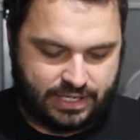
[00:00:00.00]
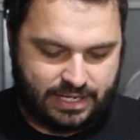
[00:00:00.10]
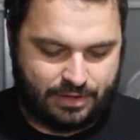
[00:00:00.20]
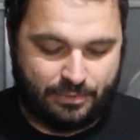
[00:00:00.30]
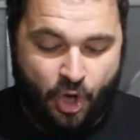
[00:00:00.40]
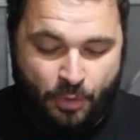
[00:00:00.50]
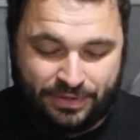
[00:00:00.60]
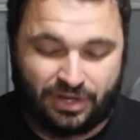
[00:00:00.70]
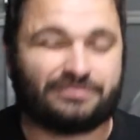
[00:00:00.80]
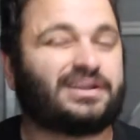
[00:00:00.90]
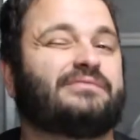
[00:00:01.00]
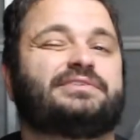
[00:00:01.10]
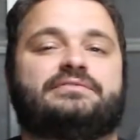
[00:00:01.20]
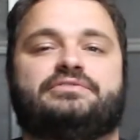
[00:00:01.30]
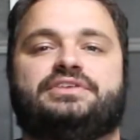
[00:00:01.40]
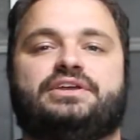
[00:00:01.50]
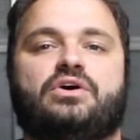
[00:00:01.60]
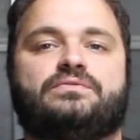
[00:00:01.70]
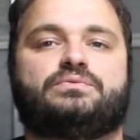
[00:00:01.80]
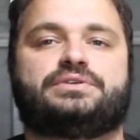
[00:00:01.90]
I'm hoping I've covered everything
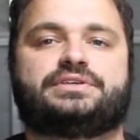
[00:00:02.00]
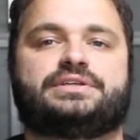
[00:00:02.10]
off with